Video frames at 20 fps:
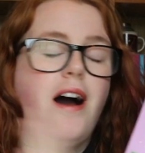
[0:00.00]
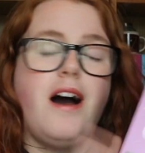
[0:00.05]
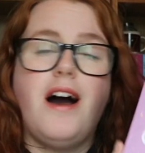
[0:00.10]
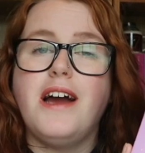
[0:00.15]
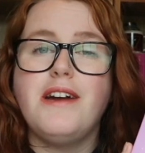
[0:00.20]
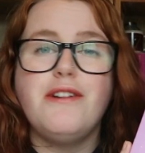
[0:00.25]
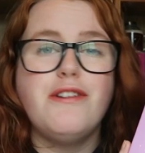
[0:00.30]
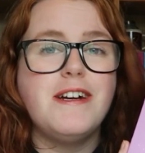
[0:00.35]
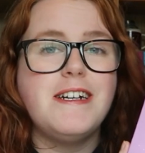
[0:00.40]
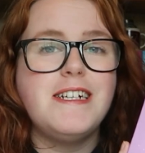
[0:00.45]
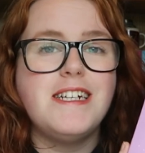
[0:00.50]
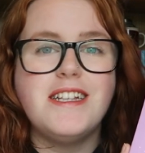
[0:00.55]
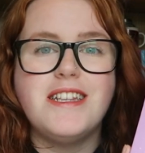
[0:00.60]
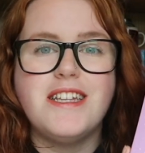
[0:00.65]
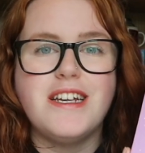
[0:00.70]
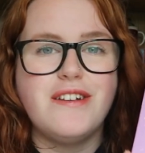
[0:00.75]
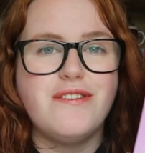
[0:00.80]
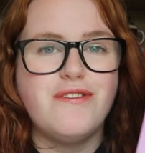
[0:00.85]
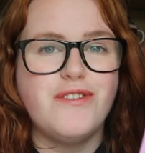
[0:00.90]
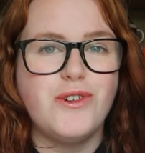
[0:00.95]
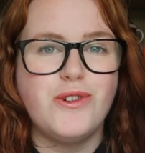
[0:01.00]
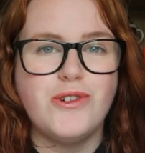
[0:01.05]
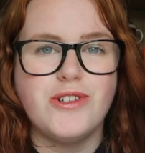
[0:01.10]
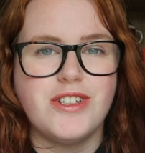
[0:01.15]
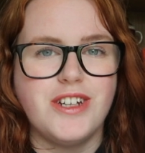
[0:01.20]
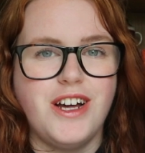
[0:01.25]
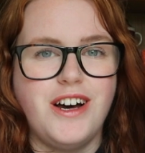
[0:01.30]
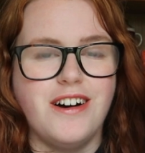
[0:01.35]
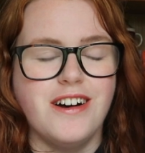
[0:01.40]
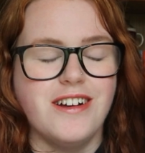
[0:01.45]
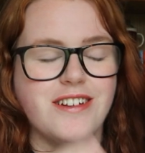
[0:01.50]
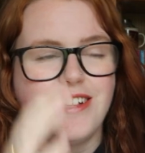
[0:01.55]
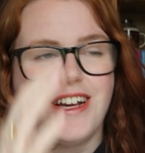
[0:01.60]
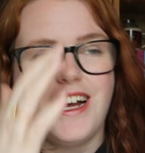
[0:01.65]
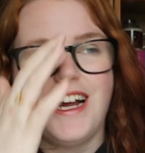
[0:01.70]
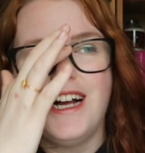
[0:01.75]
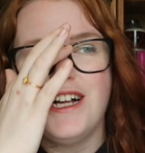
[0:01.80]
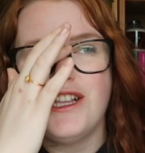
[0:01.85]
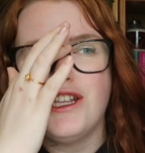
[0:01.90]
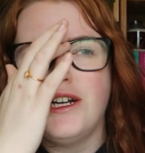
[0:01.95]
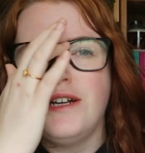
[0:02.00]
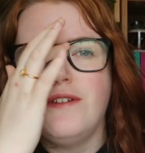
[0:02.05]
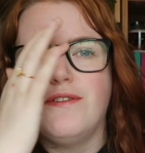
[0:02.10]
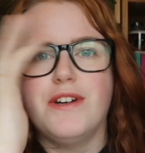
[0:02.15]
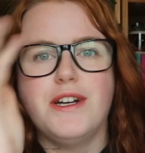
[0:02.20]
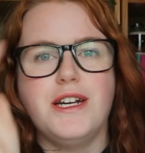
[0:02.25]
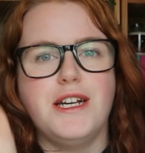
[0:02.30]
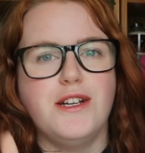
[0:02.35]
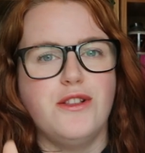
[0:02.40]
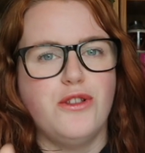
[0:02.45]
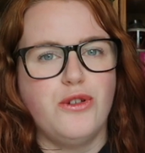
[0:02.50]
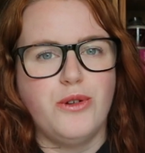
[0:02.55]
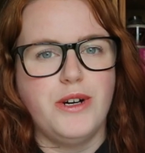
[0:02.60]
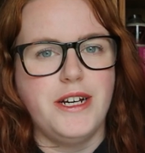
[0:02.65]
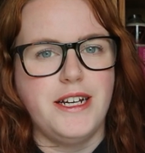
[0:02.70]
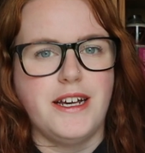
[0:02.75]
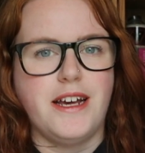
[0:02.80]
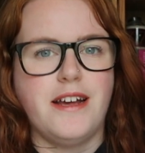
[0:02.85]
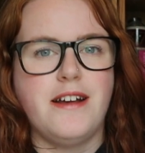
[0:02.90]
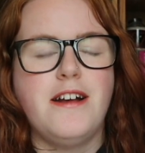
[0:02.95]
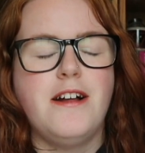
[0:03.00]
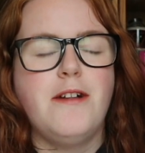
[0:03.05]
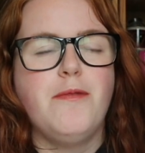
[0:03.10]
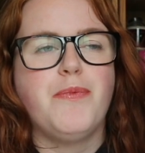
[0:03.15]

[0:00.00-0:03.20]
I rated this 4 stars. I actually really enjoyed it.